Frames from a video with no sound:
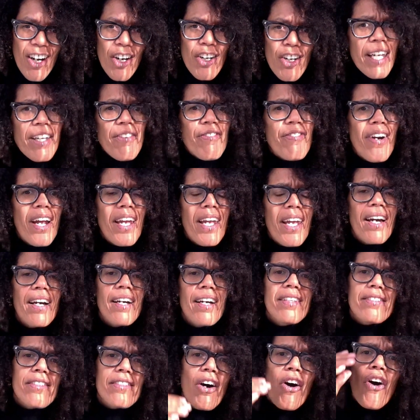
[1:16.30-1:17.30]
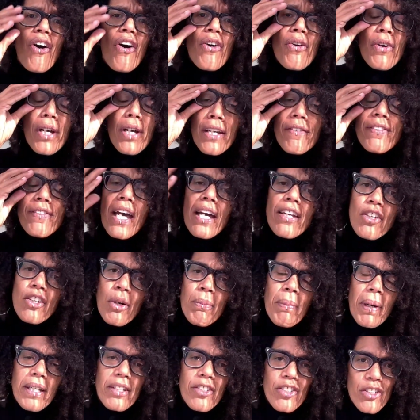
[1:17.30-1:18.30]
Okay, Freya, so if there are
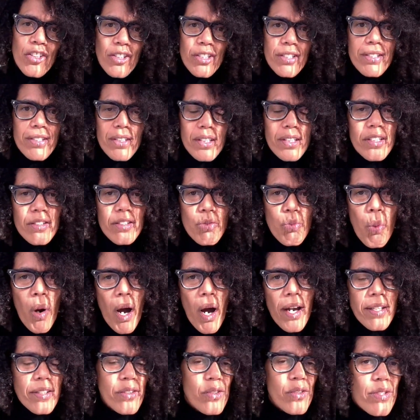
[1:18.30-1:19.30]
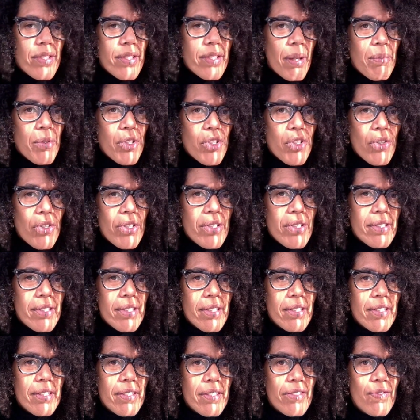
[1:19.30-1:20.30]
no bad choices, why do some
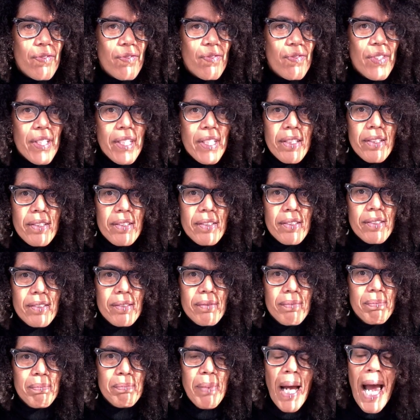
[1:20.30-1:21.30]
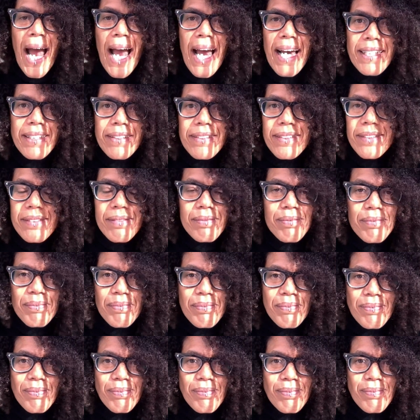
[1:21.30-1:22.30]
choices feel bad
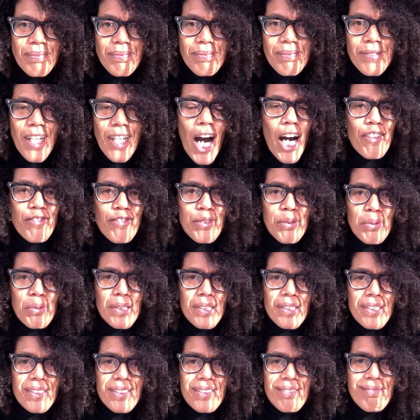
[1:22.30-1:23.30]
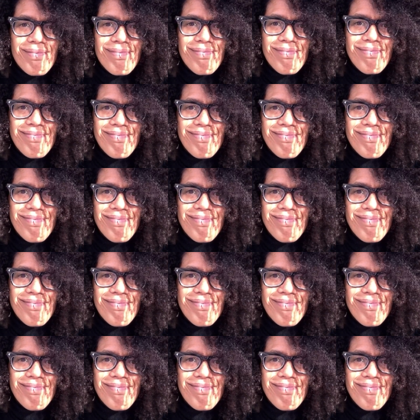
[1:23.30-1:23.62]
afterwards?